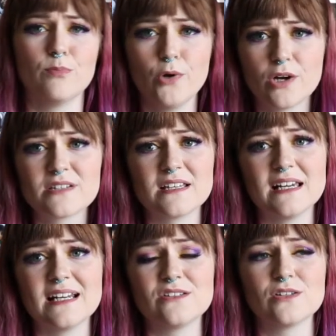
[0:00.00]
the books and
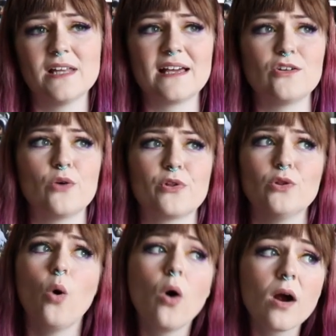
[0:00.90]
getting to like know the
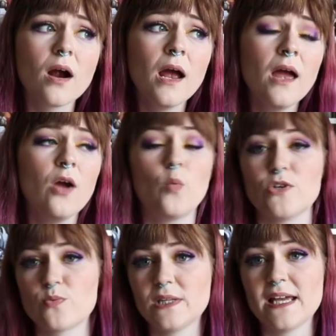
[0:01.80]
lore,
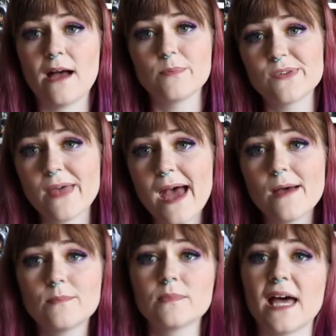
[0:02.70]
which really helped
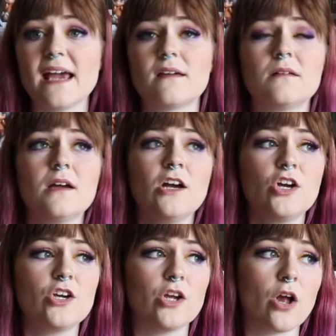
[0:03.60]
them. Like,
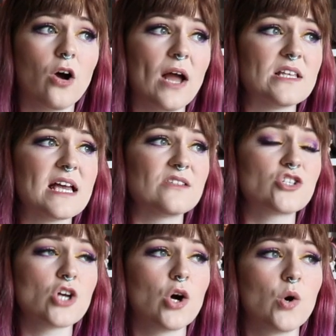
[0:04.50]
you know, and, and
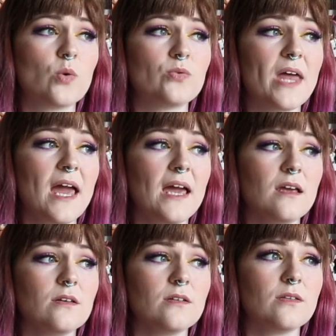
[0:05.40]
so
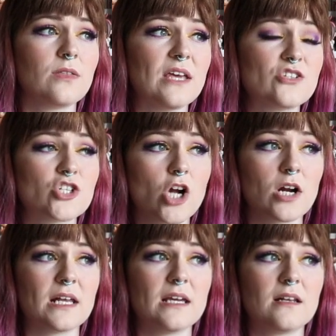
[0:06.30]
they, they
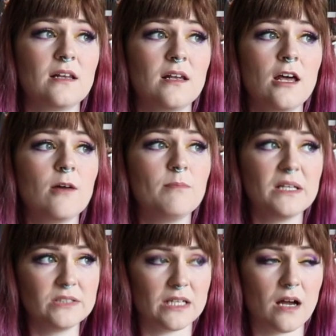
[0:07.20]
started
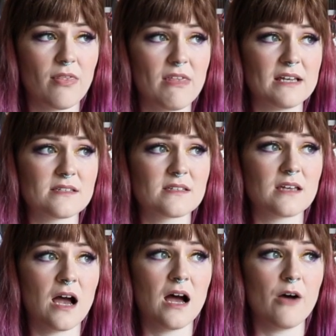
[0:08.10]
building on
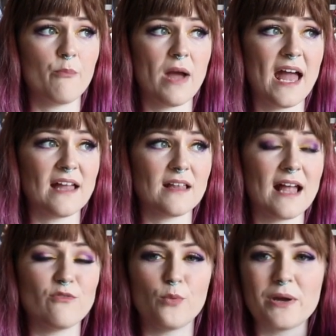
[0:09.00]
this. Um, and,
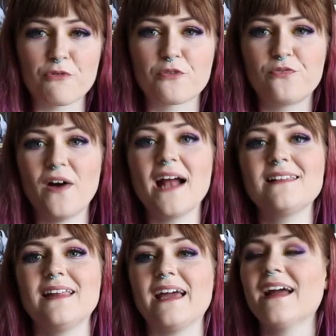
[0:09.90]
and we were
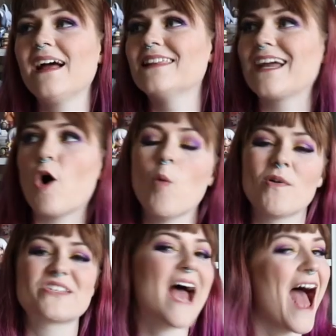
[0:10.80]
finally, like
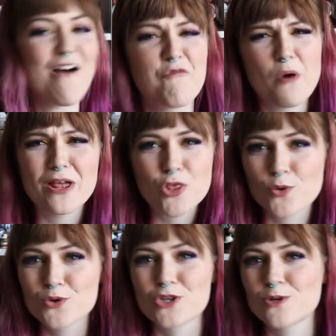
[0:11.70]
almost halfway
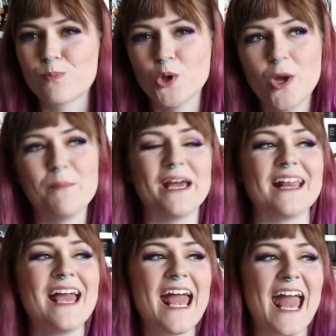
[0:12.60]
through the
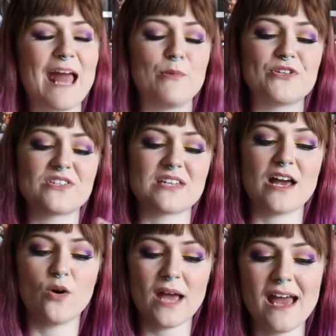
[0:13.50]
deployment, able to
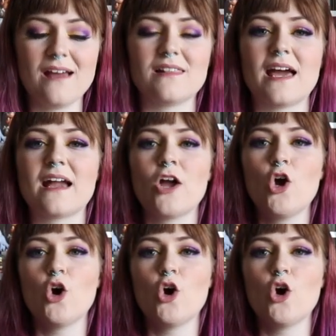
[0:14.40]
say, okay, like,